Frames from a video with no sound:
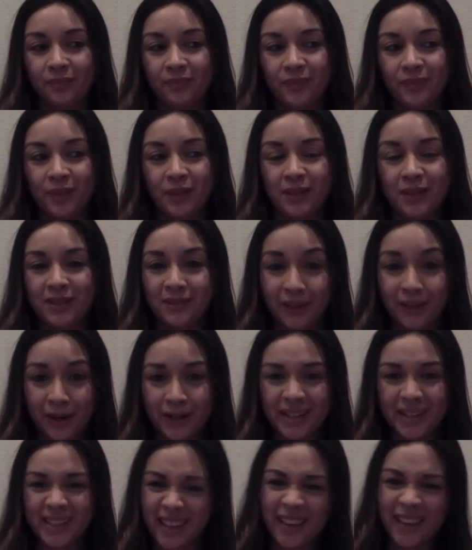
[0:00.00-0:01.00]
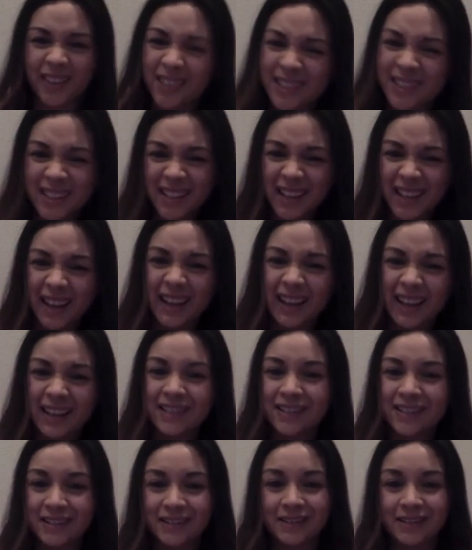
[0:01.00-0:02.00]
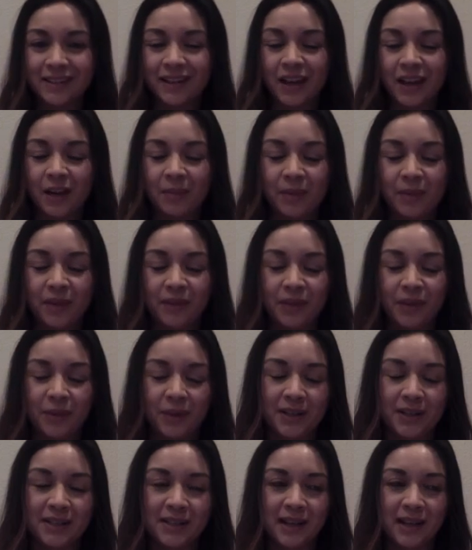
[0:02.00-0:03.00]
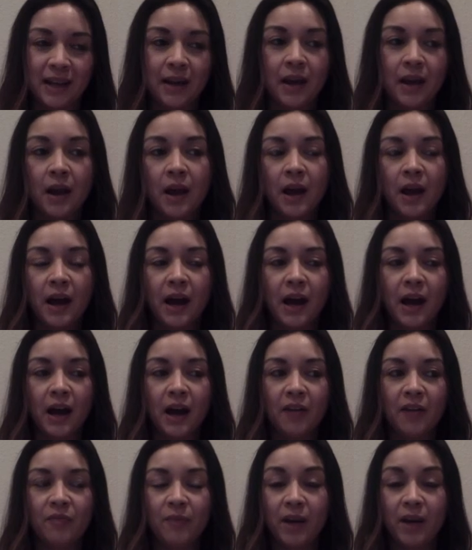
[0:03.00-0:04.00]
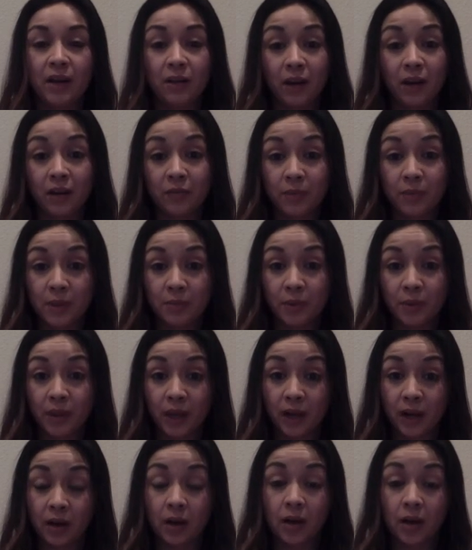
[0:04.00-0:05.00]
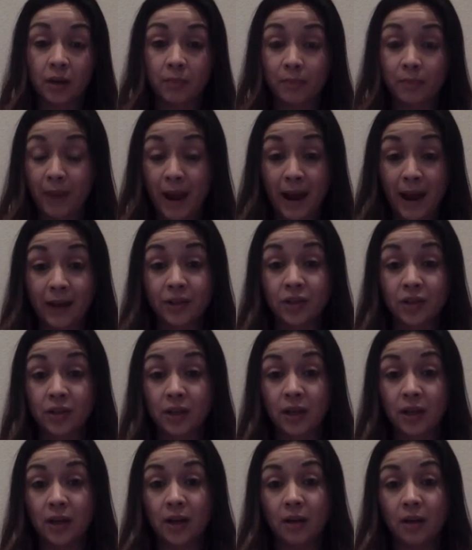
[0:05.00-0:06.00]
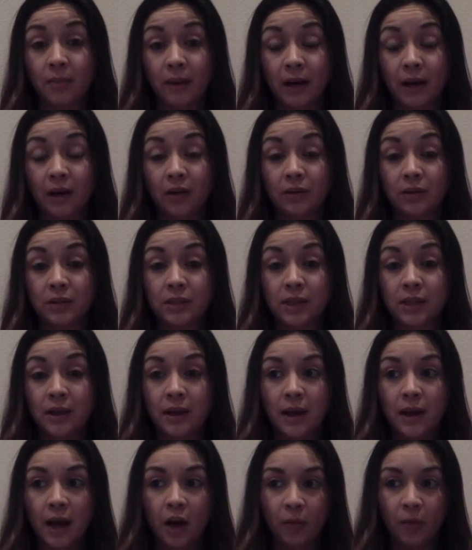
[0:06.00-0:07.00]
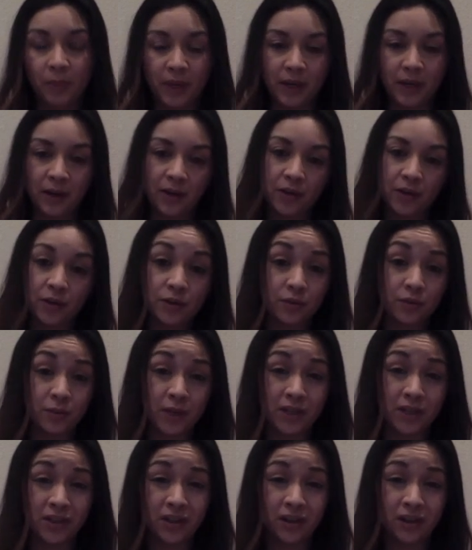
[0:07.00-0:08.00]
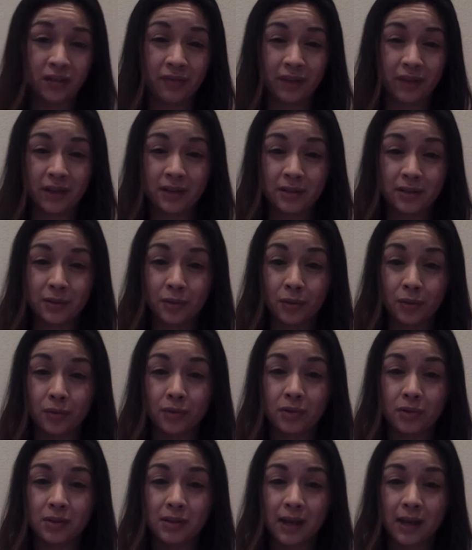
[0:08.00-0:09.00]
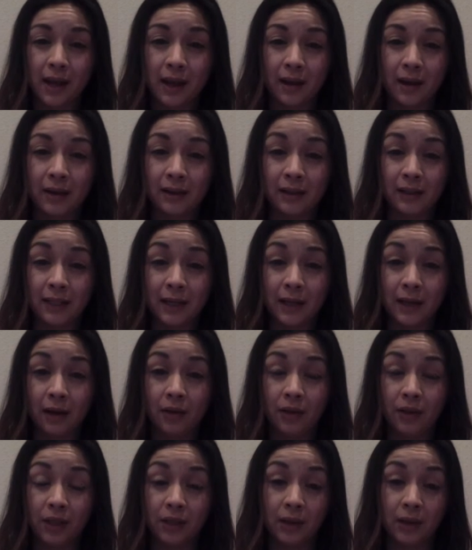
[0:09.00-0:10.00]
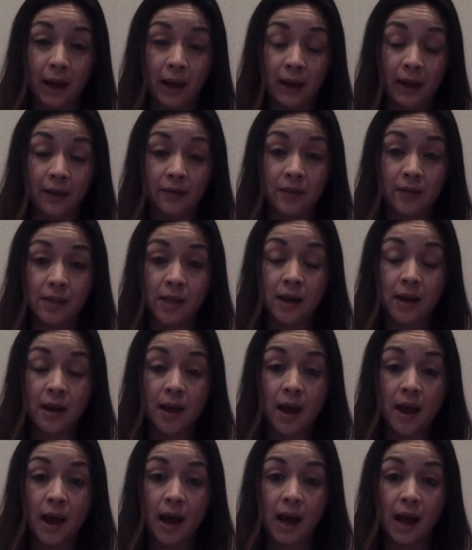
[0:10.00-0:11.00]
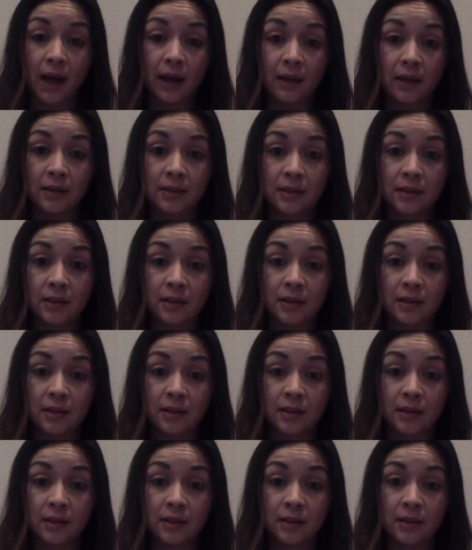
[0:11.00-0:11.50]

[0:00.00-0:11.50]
is very salesy, I guess, if you want to say. I've met a lot of people that are passionate about helping others reach their fitness goals and lead healthy lives. And